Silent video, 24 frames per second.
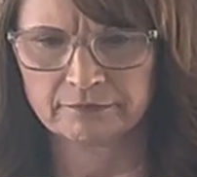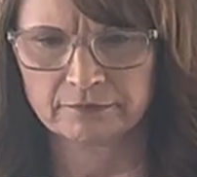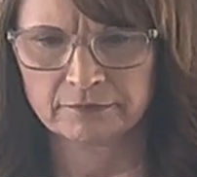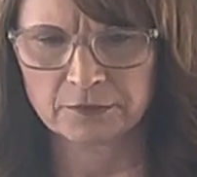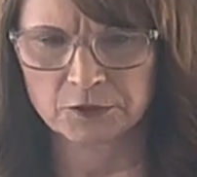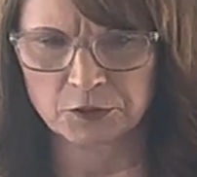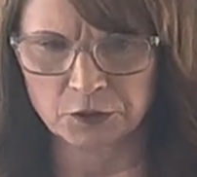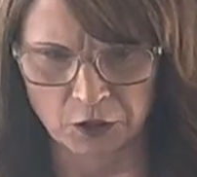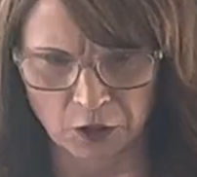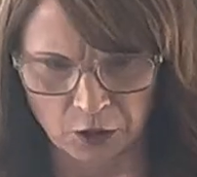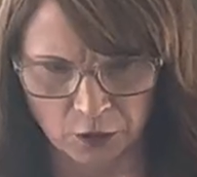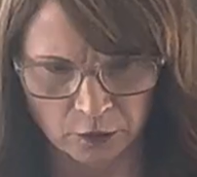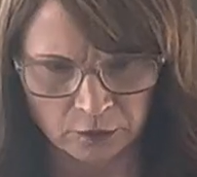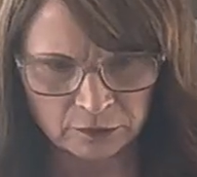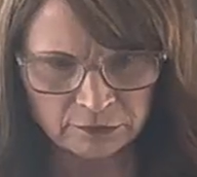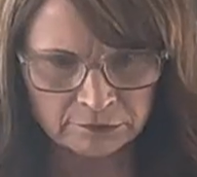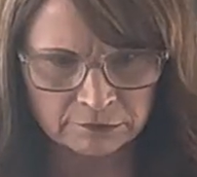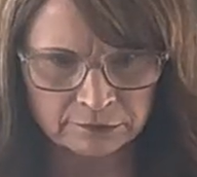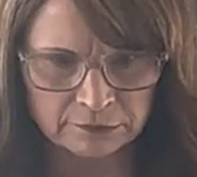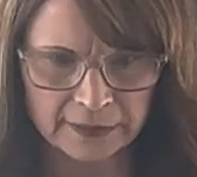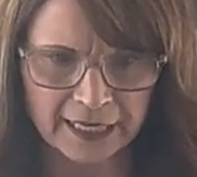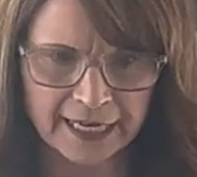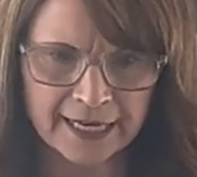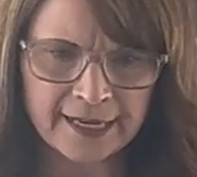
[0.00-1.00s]
So
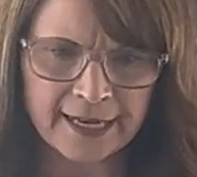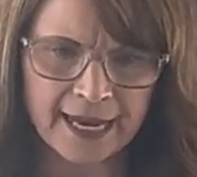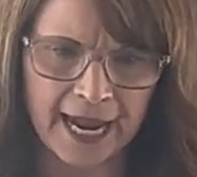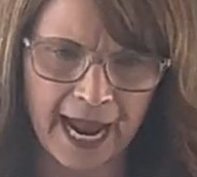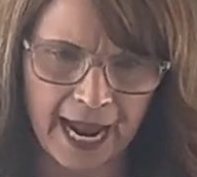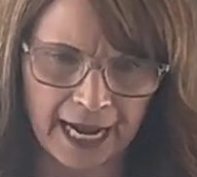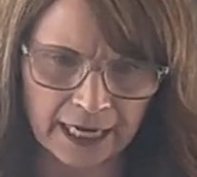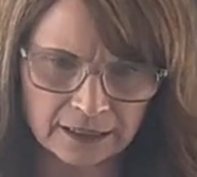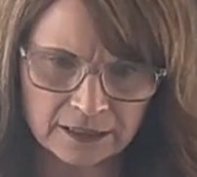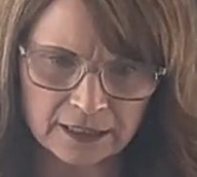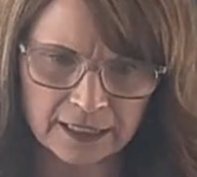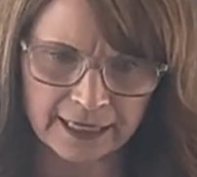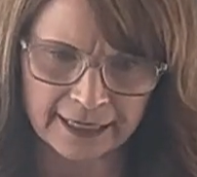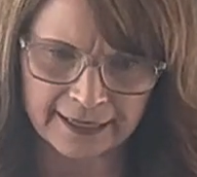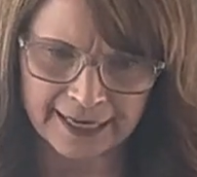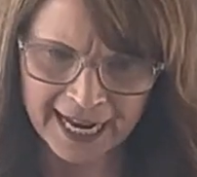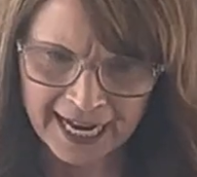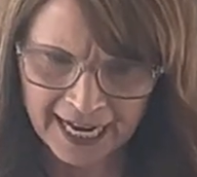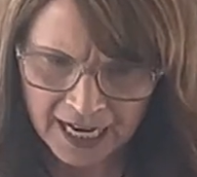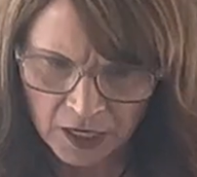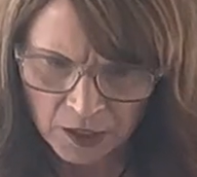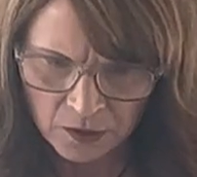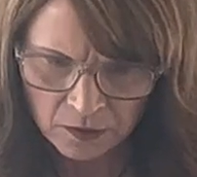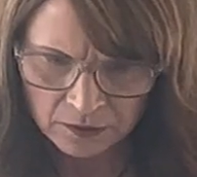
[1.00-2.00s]
they cast, and
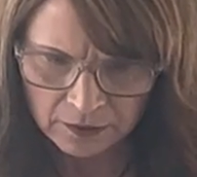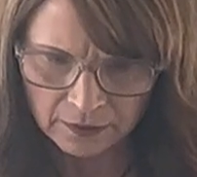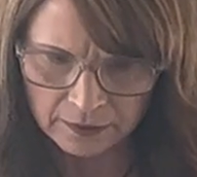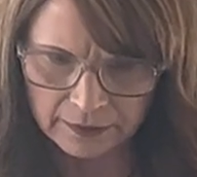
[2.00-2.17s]
now